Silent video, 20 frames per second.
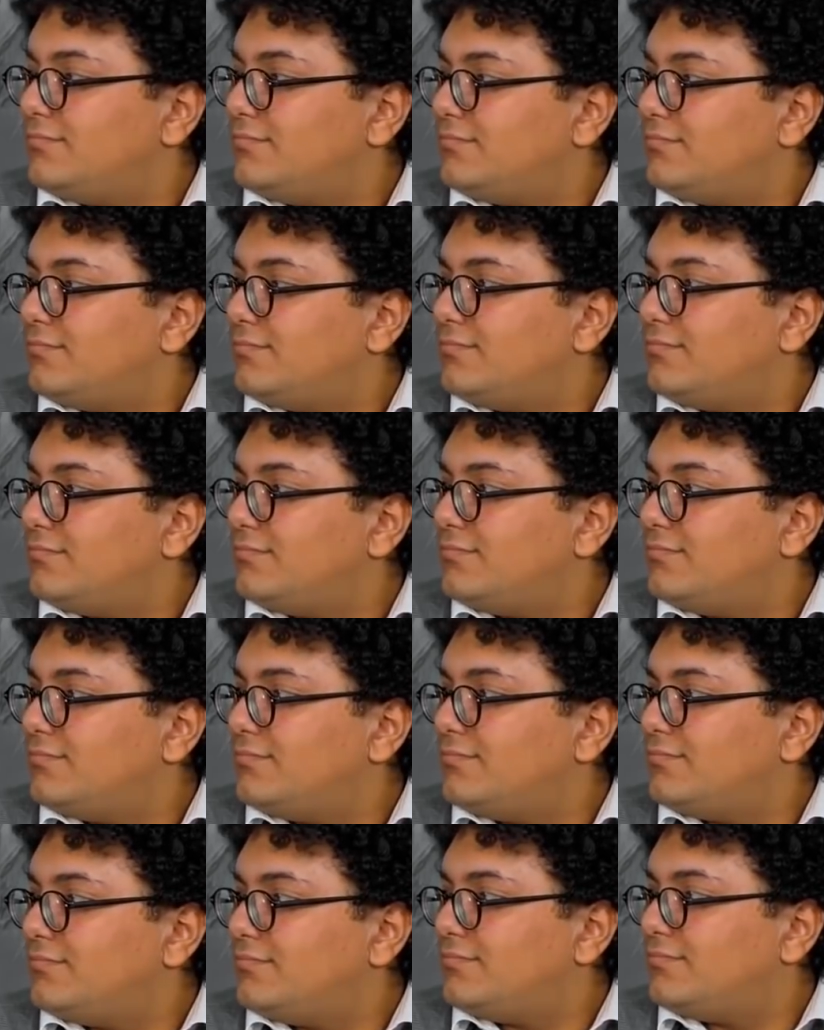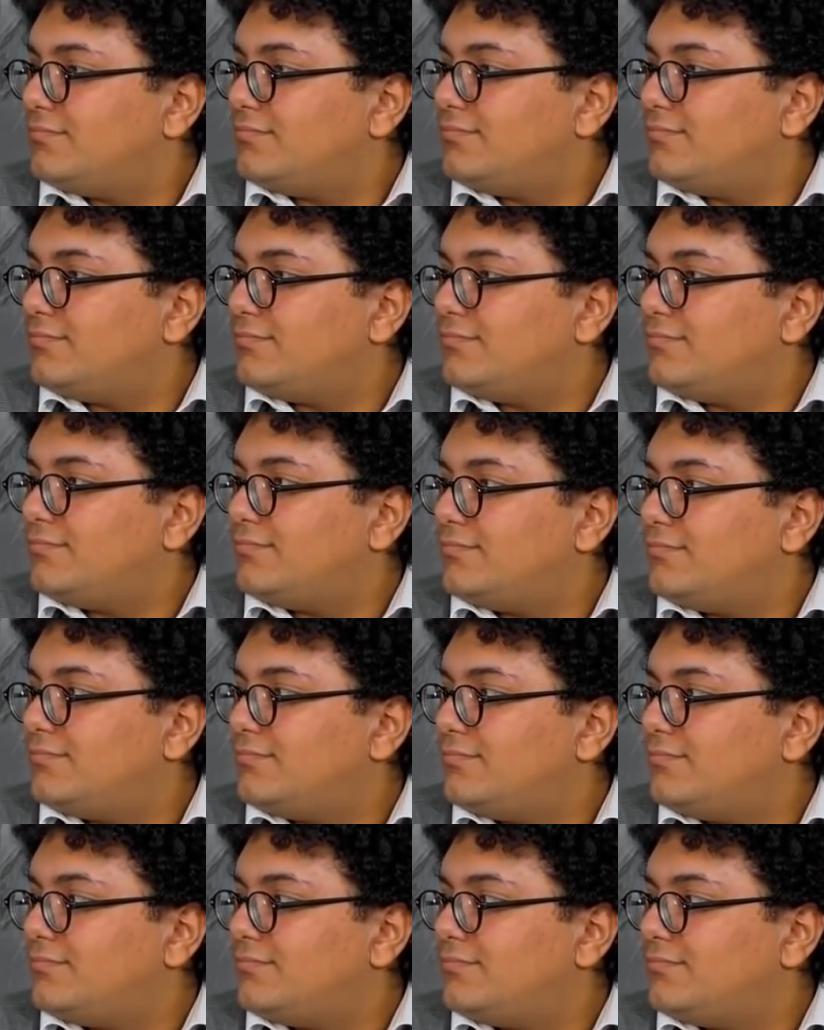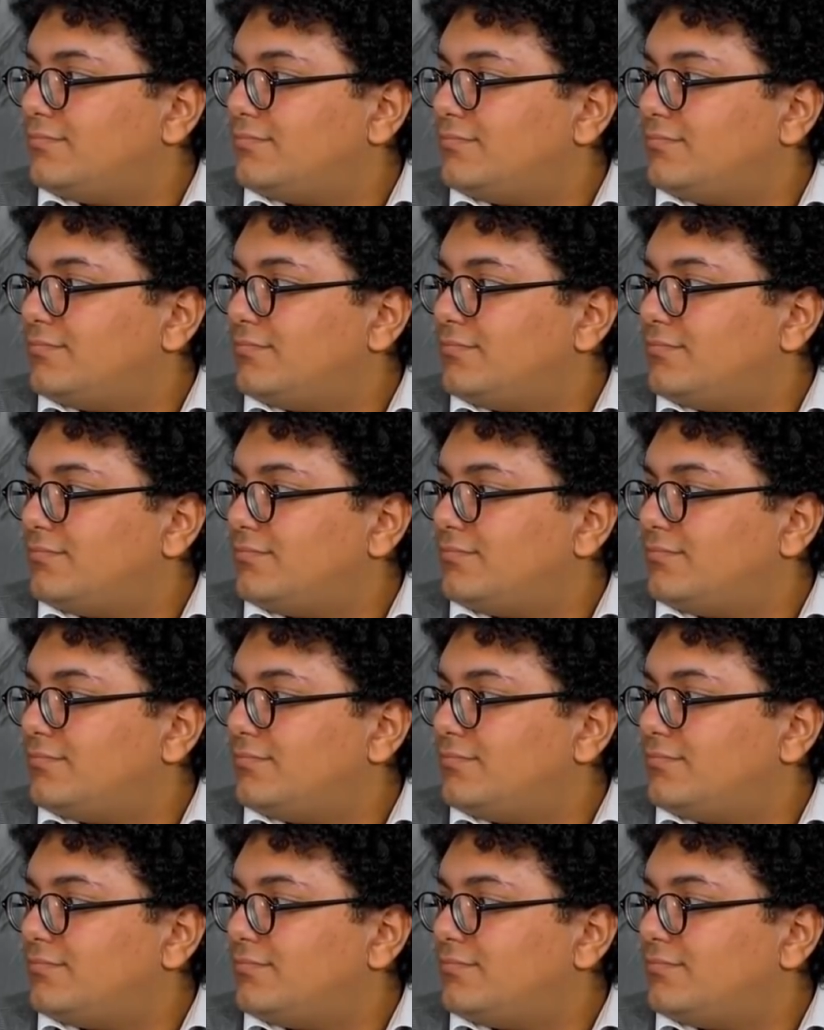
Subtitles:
The person shown says nothing.